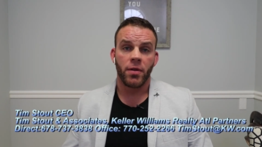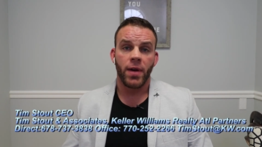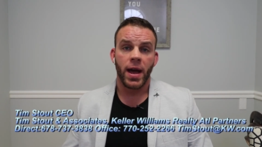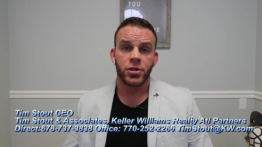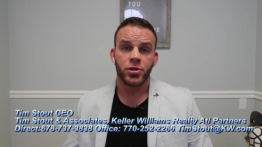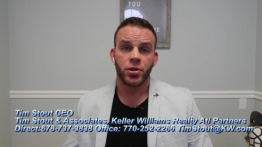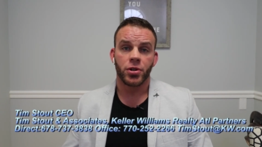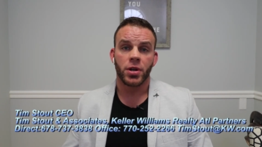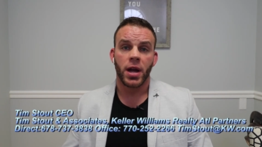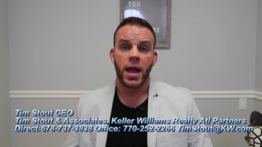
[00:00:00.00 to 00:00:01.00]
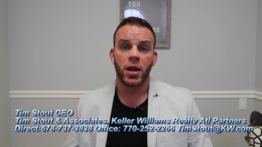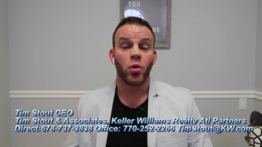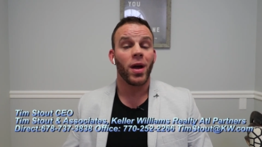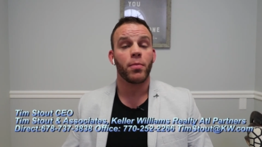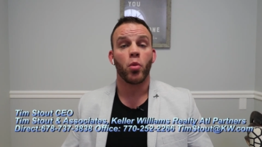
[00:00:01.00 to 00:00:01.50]
faster and
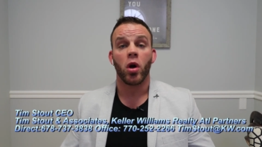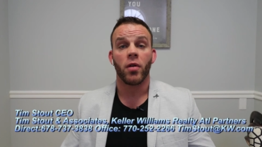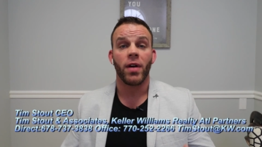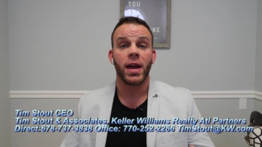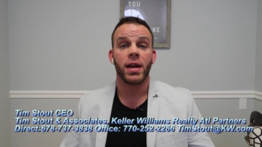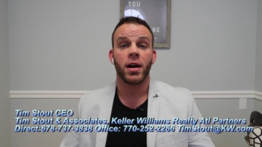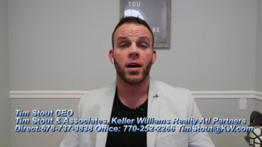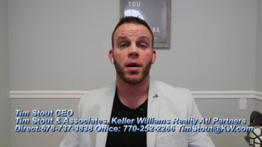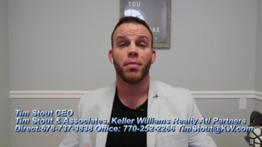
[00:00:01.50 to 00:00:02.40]
create more of a uh,